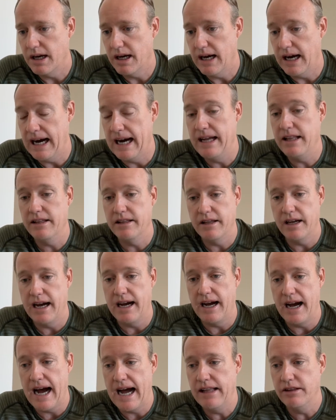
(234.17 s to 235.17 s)

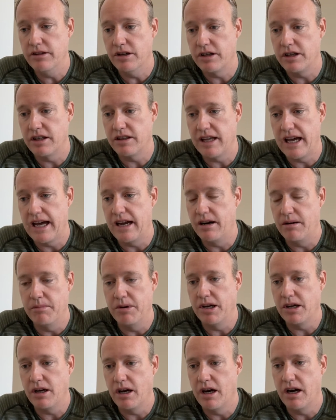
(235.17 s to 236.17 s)
I look at that, I'm
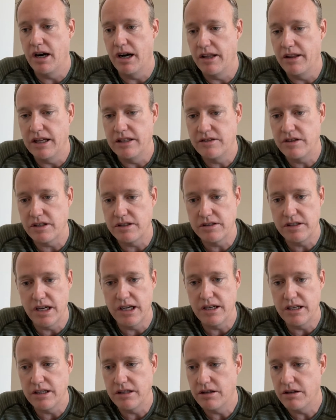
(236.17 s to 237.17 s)
like, all right, that's
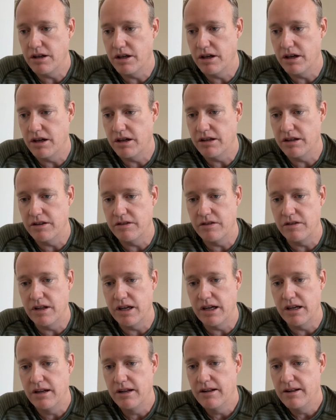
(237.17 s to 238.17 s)
exciting. It's
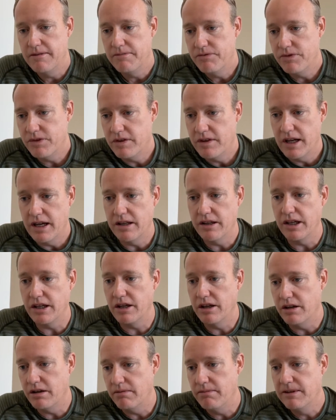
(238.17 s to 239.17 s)
not like
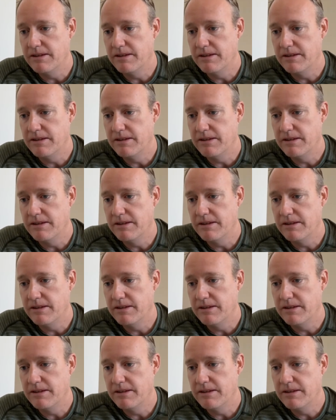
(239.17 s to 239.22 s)
I